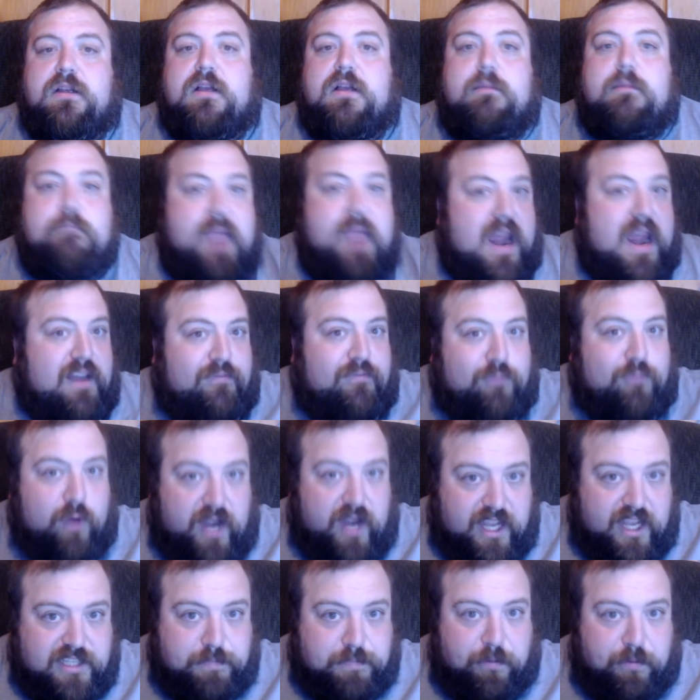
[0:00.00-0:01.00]
Manafort
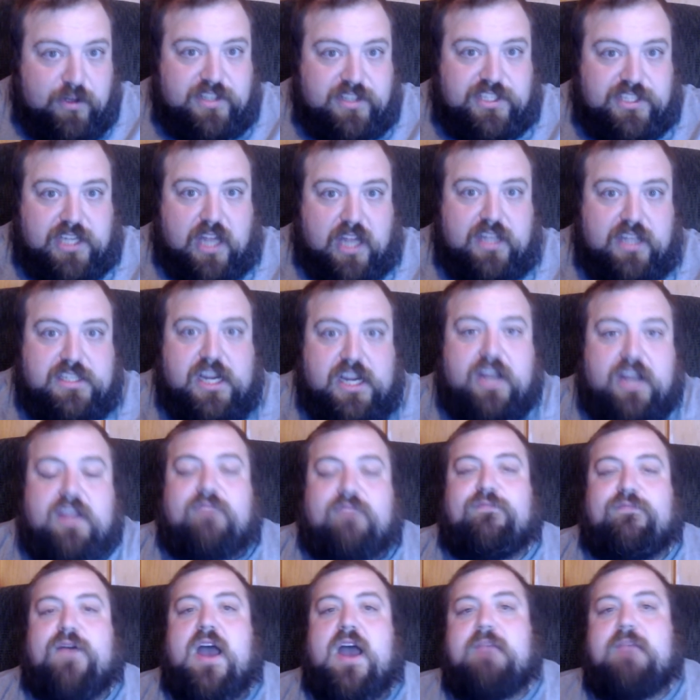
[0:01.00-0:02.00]
gets put in solitary
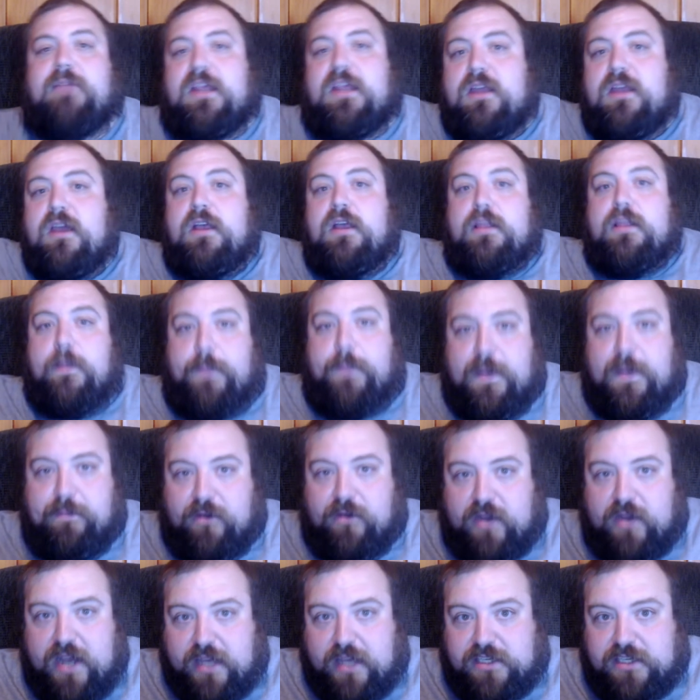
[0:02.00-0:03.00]
confinement. The people
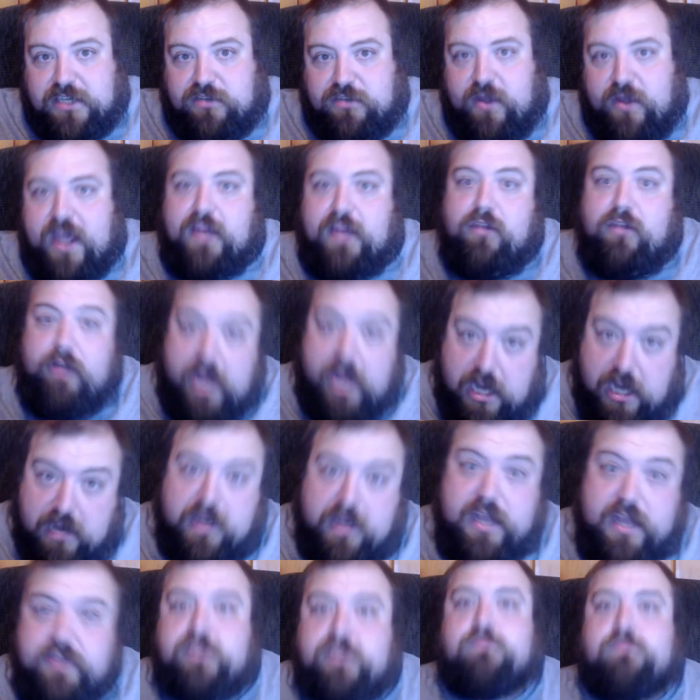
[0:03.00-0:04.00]
connected to Hillary
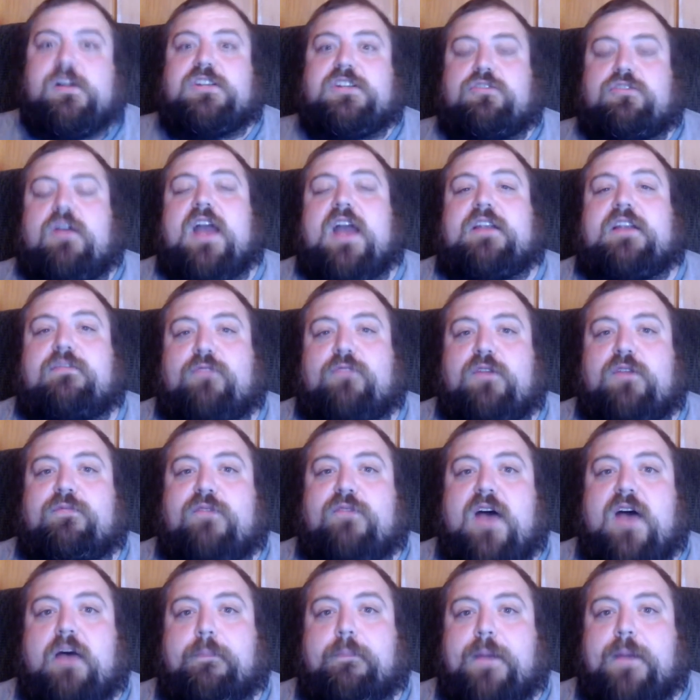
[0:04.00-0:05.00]
get to retroactively
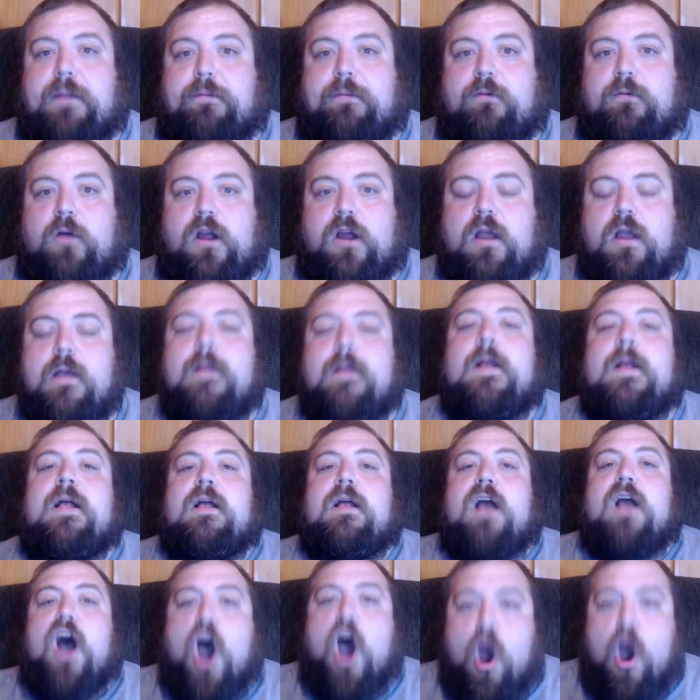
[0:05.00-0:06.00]
file paperwork.
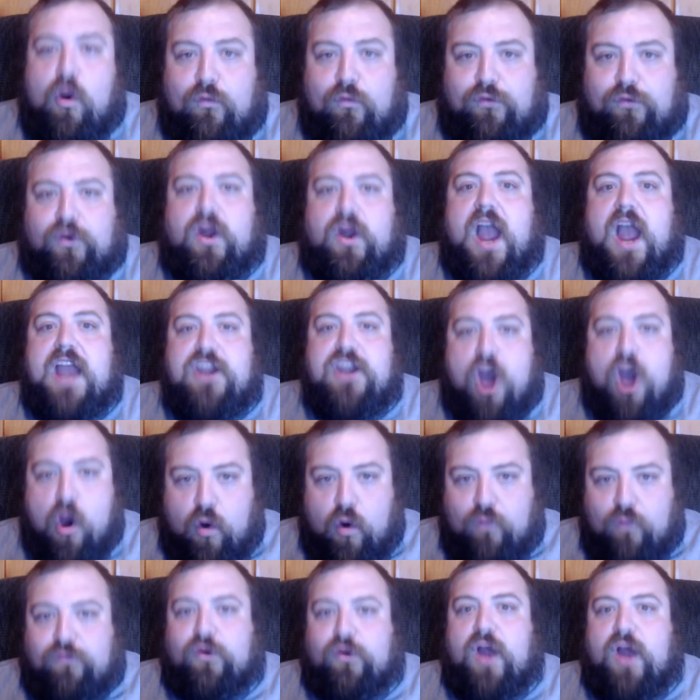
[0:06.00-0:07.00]
Over and
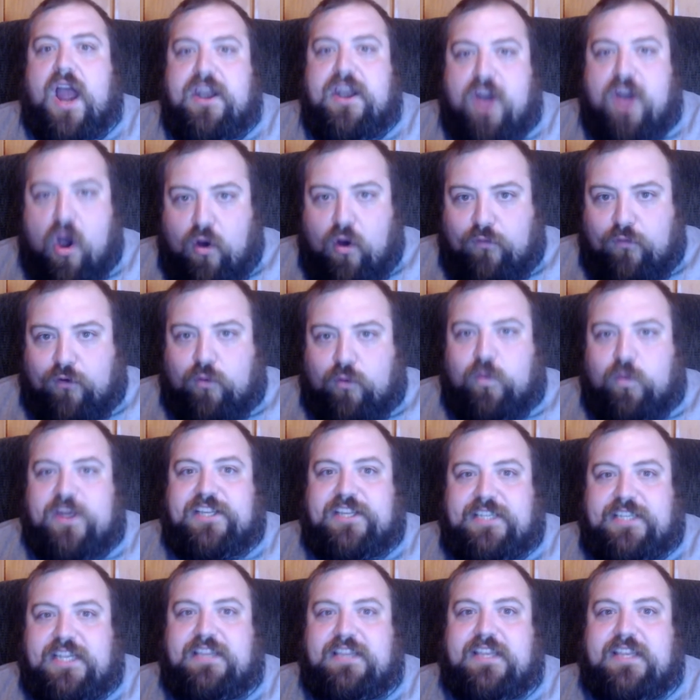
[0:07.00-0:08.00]
over and over, we
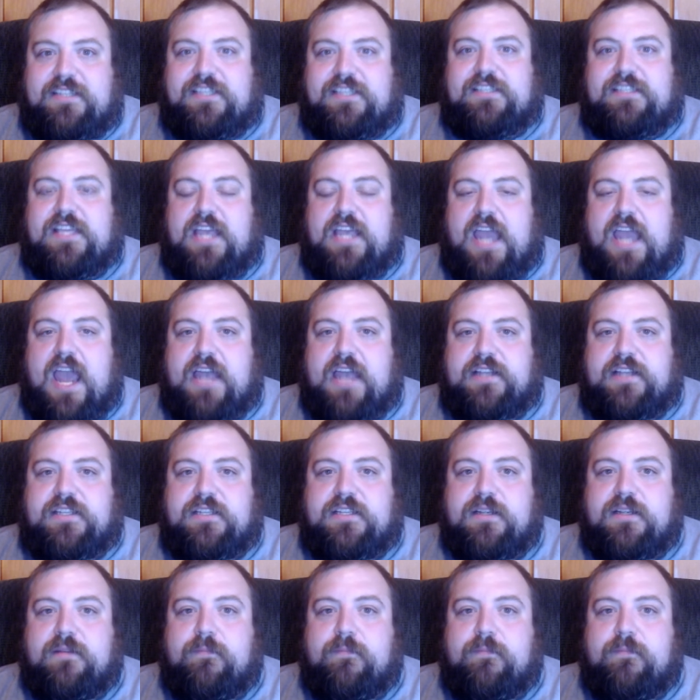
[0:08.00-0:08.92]
see this is the case.